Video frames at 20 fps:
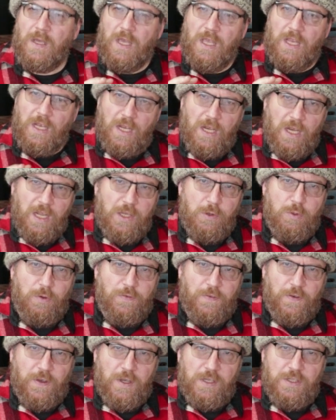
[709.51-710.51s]
It
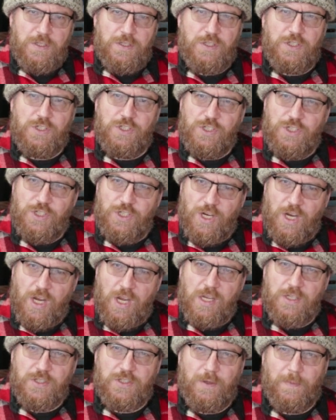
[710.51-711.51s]
liquefies
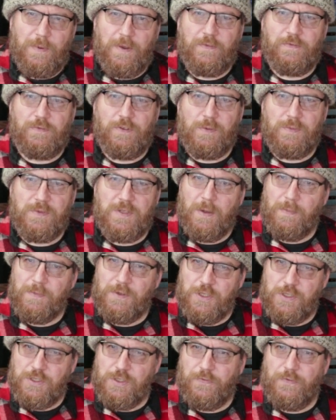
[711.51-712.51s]
just above room
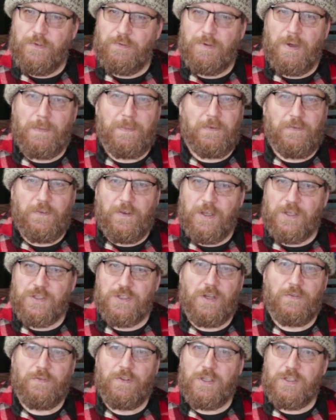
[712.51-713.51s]
temperature, so if you rub your fingers
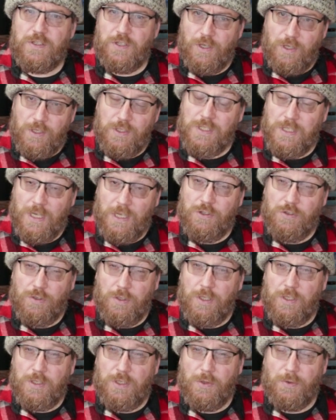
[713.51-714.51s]
over it, it turns
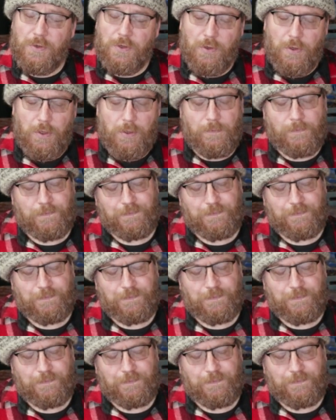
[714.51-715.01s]
literally to an oil.